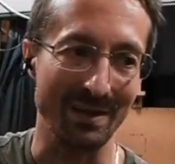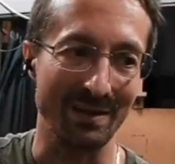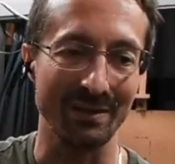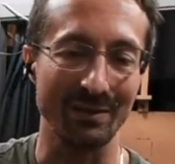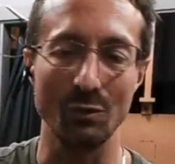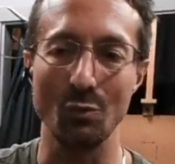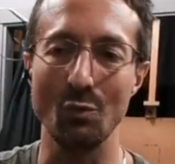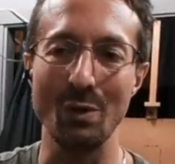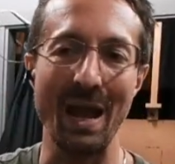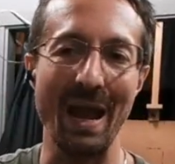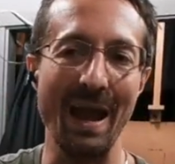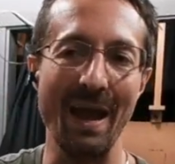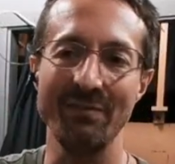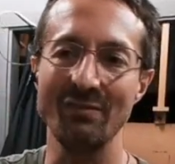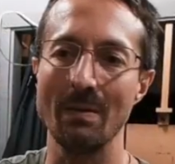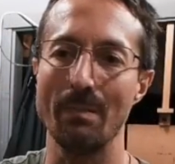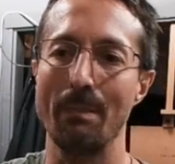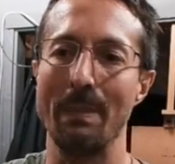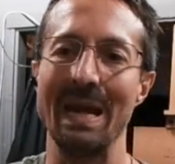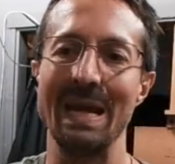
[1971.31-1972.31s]
you have to
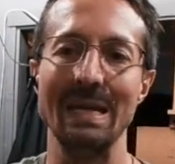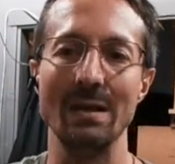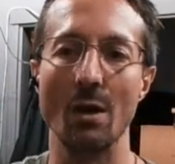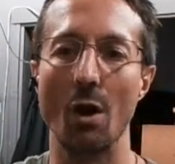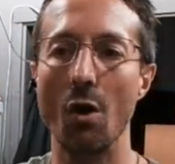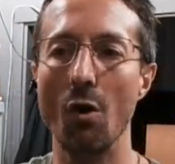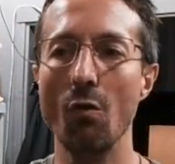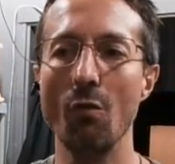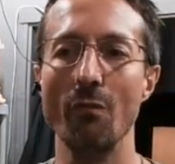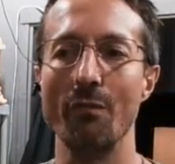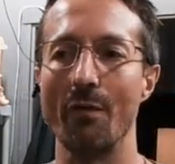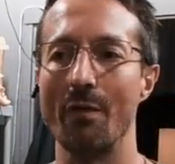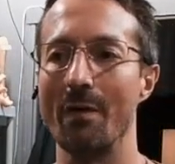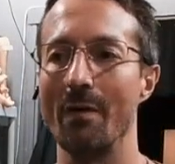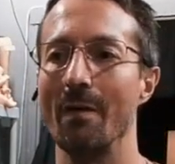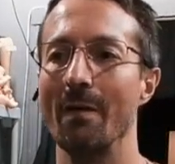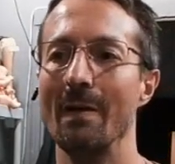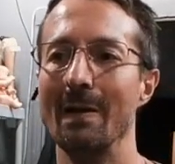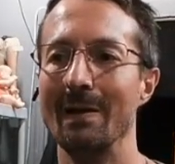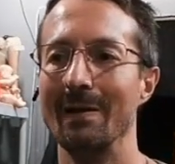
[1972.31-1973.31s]
paint
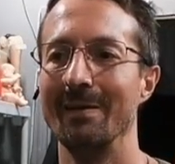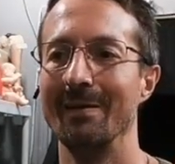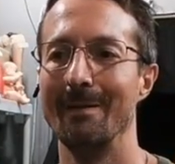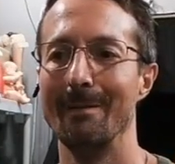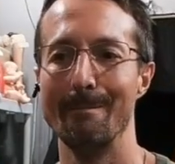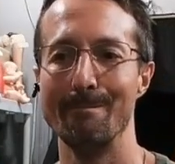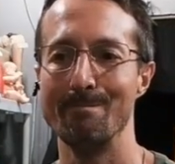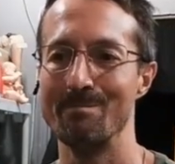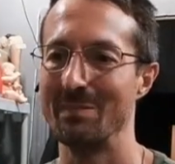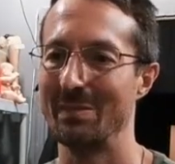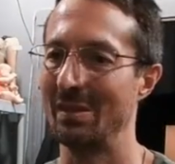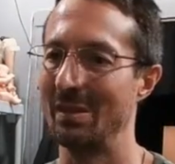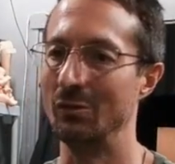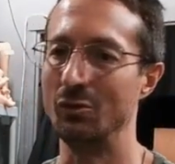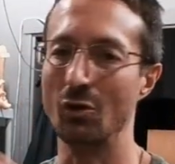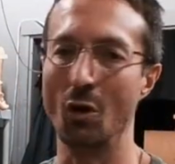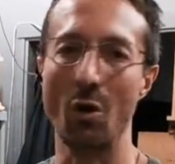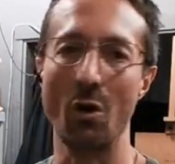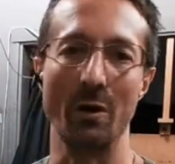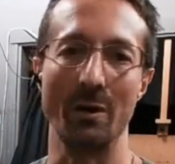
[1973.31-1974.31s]
over the
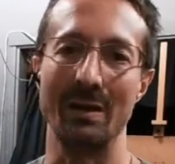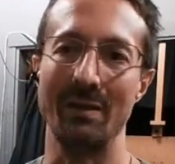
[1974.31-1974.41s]
dark.